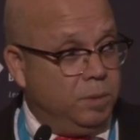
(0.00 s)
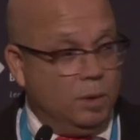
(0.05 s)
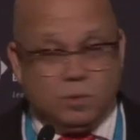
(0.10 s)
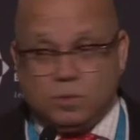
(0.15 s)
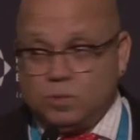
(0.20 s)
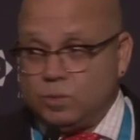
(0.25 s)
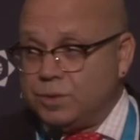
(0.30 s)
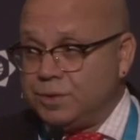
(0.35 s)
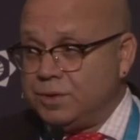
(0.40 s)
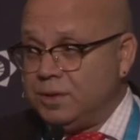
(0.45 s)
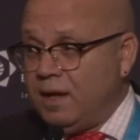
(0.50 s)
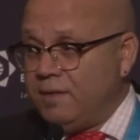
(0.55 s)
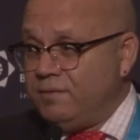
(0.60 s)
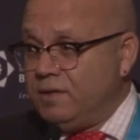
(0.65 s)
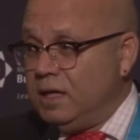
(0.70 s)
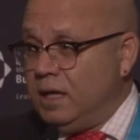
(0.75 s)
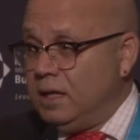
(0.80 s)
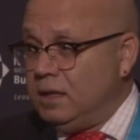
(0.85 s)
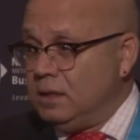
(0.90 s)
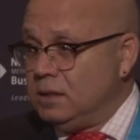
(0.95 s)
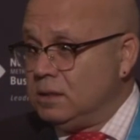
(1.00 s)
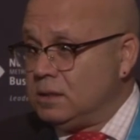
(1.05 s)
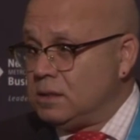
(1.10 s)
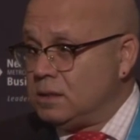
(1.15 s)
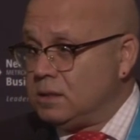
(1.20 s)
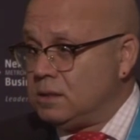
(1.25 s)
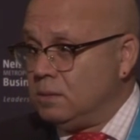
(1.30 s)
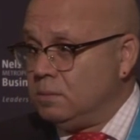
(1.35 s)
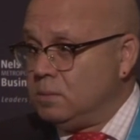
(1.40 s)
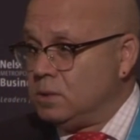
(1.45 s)
boats with navigating
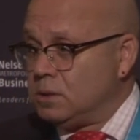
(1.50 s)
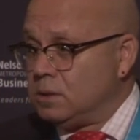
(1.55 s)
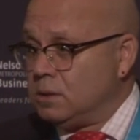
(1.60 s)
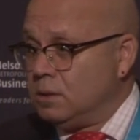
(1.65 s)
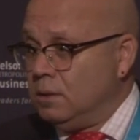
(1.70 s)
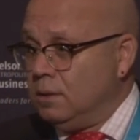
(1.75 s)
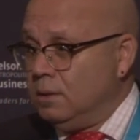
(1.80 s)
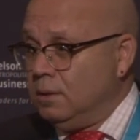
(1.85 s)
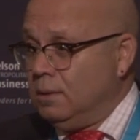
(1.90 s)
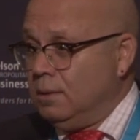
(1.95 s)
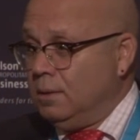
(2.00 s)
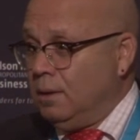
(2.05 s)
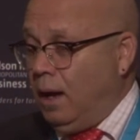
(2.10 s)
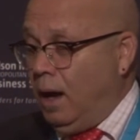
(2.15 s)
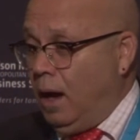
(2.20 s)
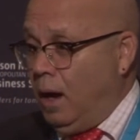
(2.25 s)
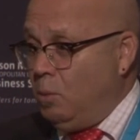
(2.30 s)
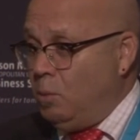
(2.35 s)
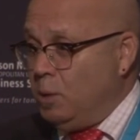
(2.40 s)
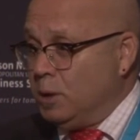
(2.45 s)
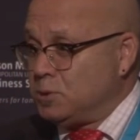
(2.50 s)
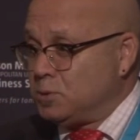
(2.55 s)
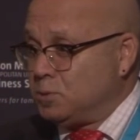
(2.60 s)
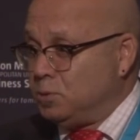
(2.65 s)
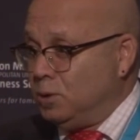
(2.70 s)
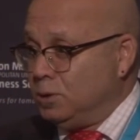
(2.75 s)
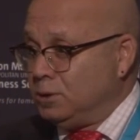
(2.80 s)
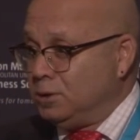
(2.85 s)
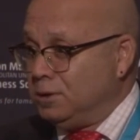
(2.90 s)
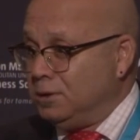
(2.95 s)
systems, how much
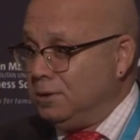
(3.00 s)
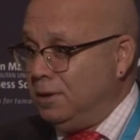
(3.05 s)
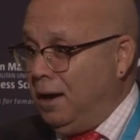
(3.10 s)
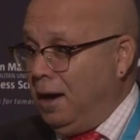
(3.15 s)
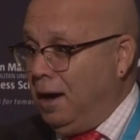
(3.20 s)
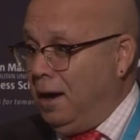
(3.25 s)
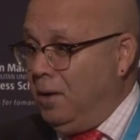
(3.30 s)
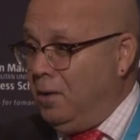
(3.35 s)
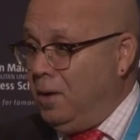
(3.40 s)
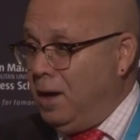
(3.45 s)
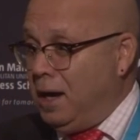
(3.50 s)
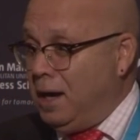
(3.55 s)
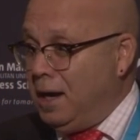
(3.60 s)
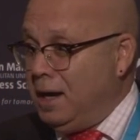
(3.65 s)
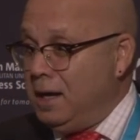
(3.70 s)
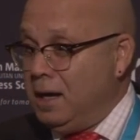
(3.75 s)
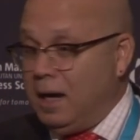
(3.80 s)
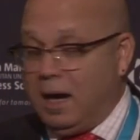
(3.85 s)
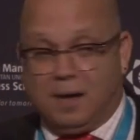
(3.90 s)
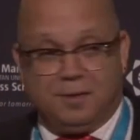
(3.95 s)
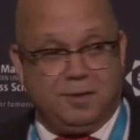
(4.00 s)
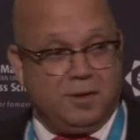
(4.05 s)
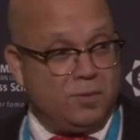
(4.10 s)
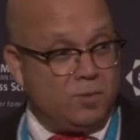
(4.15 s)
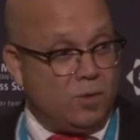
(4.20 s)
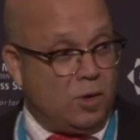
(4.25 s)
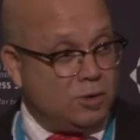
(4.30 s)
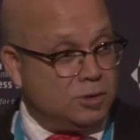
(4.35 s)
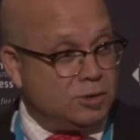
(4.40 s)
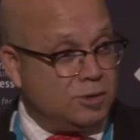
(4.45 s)
water, how high, are
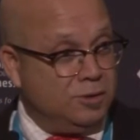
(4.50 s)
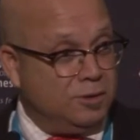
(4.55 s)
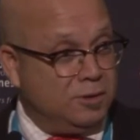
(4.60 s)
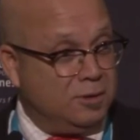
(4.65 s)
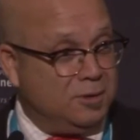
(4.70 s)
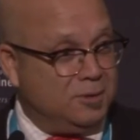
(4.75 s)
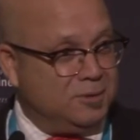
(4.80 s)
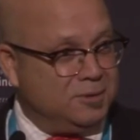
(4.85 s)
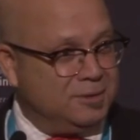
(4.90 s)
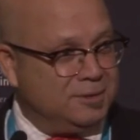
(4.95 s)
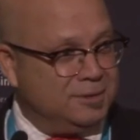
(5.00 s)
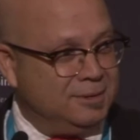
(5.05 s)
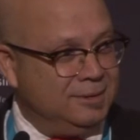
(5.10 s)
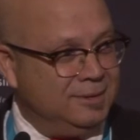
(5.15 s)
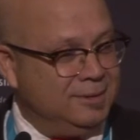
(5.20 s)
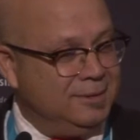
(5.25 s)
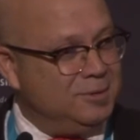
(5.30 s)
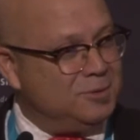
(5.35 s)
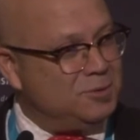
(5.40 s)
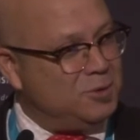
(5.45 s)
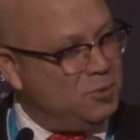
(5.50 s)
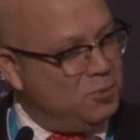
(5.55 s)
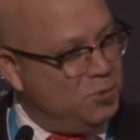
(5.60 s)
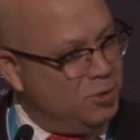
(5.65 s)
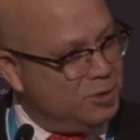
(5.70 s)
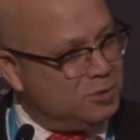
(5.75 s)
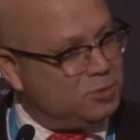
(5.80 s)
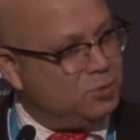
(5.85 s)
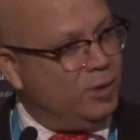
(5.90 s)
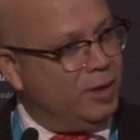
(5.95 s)
there rocks in the coast? So it
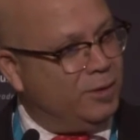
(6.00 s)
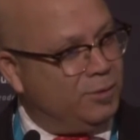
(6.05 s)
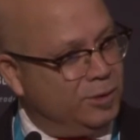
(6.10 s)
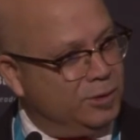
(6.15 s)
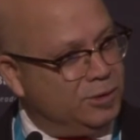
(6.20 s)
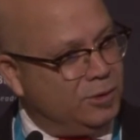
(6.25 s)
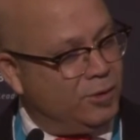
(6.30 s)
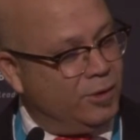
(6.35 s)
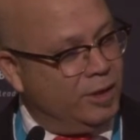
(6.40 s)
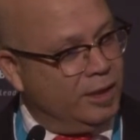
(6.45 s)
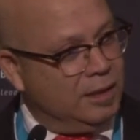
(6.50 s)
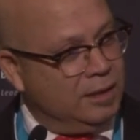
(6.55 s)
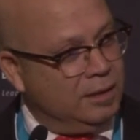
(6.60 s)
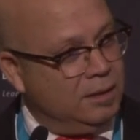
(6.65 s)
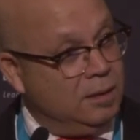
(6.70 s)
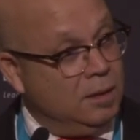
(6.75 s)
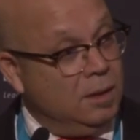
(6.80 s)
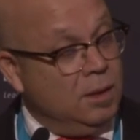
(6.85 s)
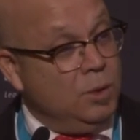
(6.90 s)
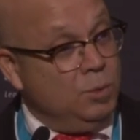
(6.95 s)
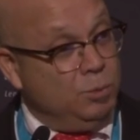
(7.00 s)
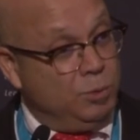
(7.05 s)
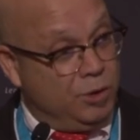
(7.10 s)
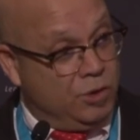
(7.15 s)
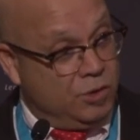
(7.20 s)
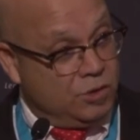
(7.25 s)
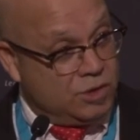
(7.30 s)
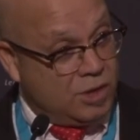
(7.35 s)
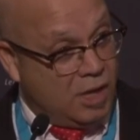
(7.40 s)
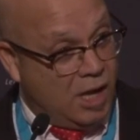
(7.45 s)
works well rhetorically.
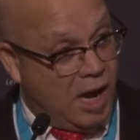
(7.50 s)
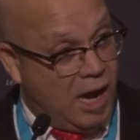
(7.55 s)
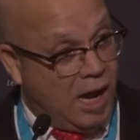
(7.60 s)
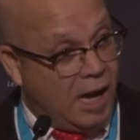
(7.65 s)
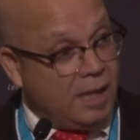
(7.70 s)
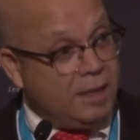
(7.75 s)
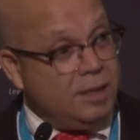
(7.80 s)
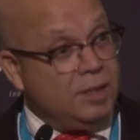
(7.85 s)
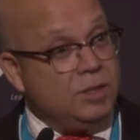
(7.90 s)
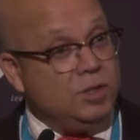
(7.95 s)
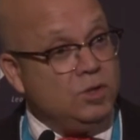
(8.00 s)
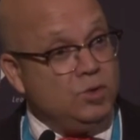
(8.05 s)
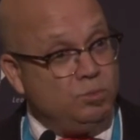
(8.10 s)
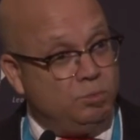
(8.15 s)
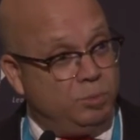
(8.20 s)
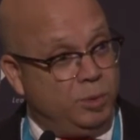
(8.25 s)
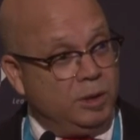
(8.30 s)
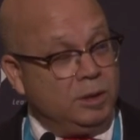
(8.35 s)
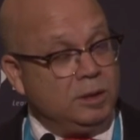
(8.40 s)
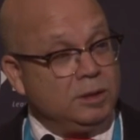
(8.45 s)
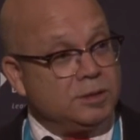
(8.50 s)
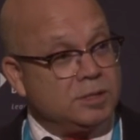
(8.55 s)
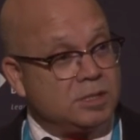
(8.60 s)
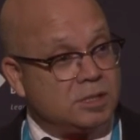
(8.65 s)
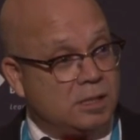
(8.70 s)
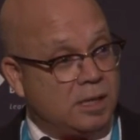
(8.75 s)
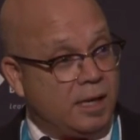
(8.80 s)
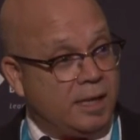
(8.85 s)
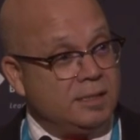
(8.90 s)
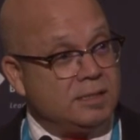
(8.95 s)
Because the higher you build
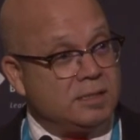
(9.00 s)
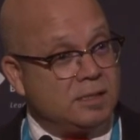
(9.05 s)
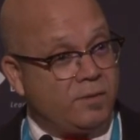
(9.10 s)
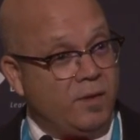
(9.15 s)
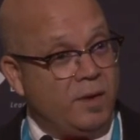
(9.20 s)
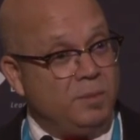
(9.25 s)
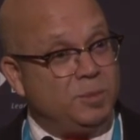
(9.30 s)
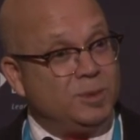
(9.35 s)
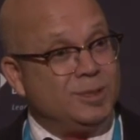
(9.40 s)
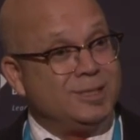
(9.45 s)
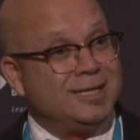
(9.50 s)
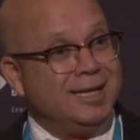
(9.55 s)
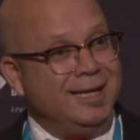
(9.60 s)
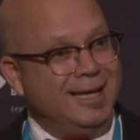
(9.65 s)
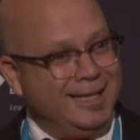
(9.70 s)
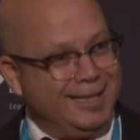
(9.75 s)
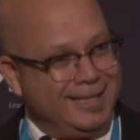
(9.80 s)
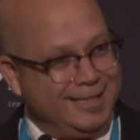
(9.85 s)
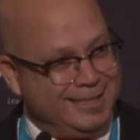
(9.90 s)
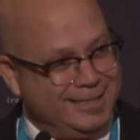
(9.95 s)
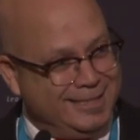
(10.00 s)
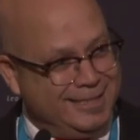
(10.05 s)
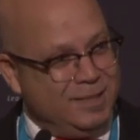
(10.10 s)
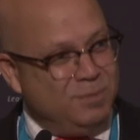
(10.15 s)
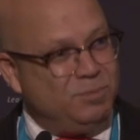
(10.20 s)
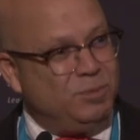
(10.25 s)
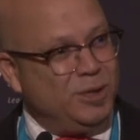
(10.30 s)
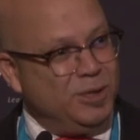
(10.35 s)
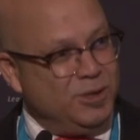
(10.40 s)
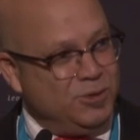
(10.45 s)
skyscrapers, the
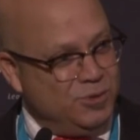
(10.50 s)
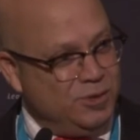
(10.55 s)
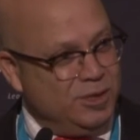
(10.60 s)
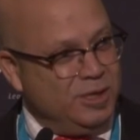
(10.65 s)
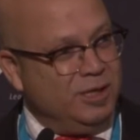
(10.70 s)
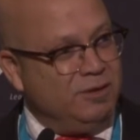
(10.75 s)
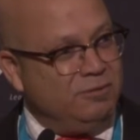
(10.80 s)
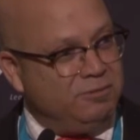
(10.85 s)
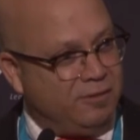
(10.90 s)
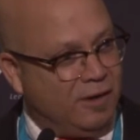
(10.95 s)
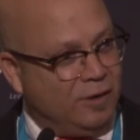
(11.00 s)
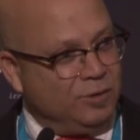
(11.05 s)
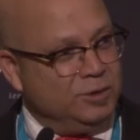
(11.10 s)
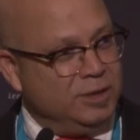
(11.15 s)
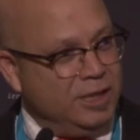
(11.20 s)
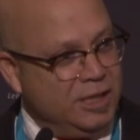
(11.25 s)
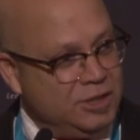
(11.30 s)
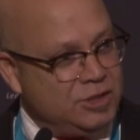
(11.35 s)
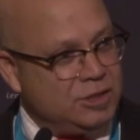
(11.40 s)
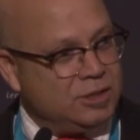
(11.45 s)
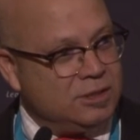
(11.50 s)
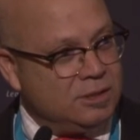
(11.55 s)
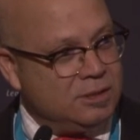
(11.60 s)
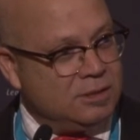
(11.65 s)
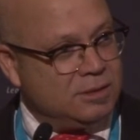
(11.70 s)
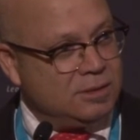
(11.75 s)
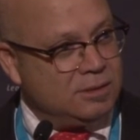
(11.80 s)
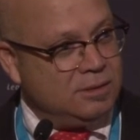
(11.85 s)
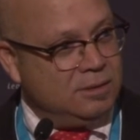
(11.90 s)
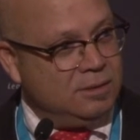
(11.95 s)
deeper you need
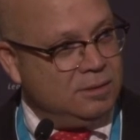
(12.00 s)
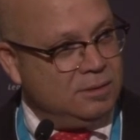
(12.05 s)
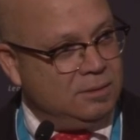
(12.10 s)
foundations.